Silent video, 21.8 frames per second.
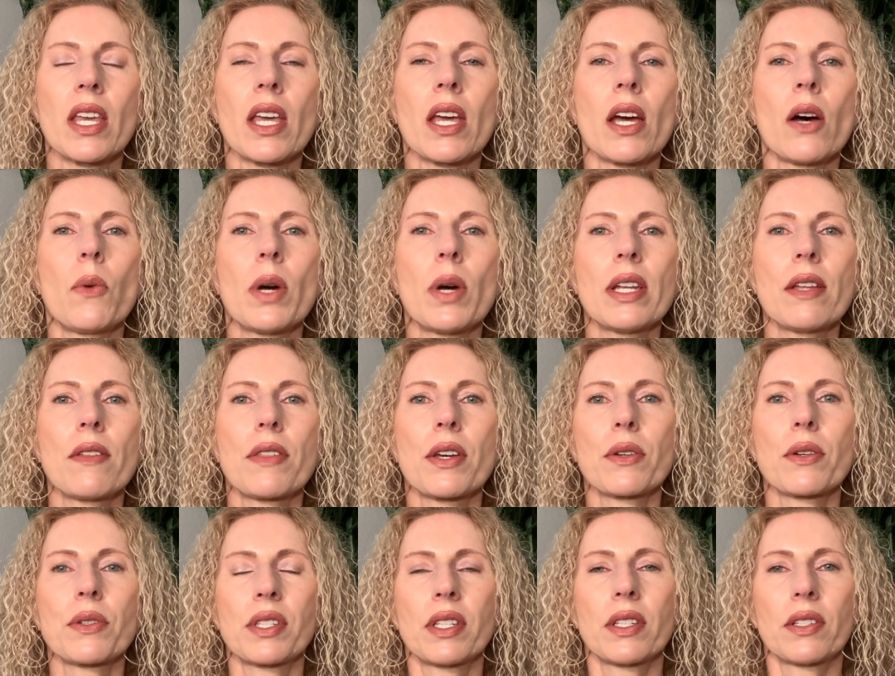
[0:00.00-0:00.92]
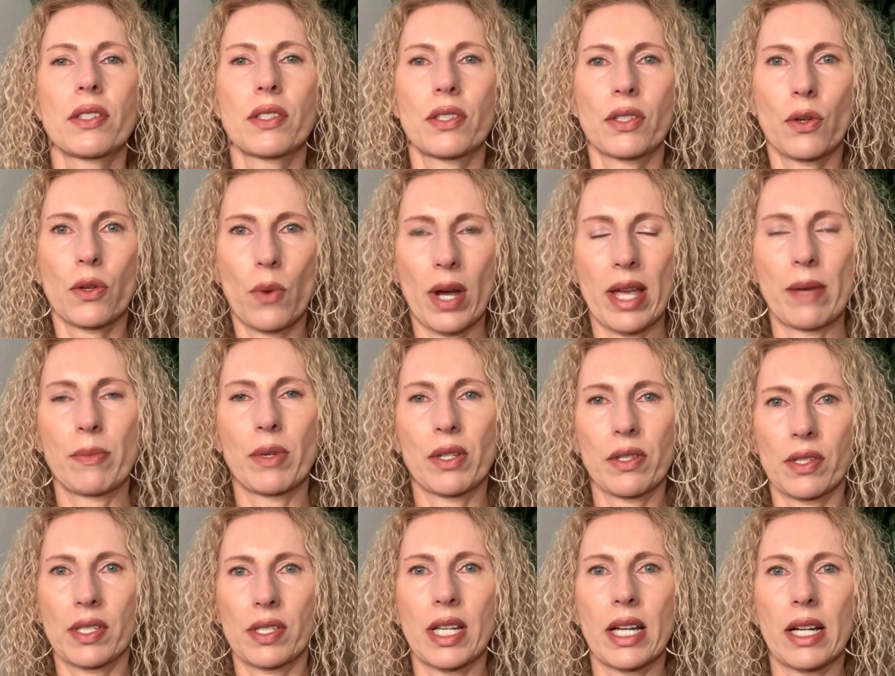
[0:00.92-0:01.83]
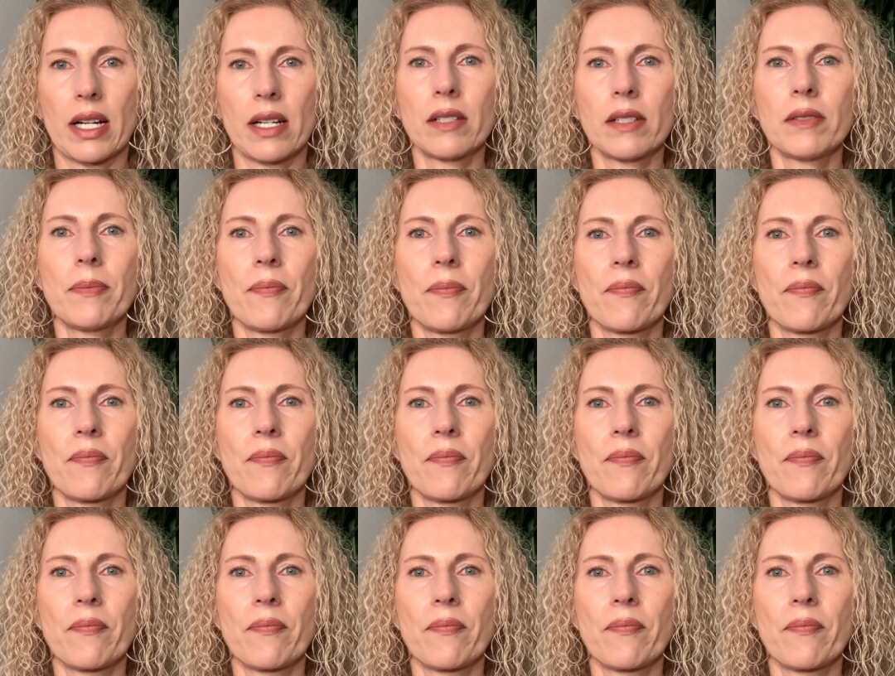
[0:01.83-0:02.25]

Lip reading: One of those is squamous cell.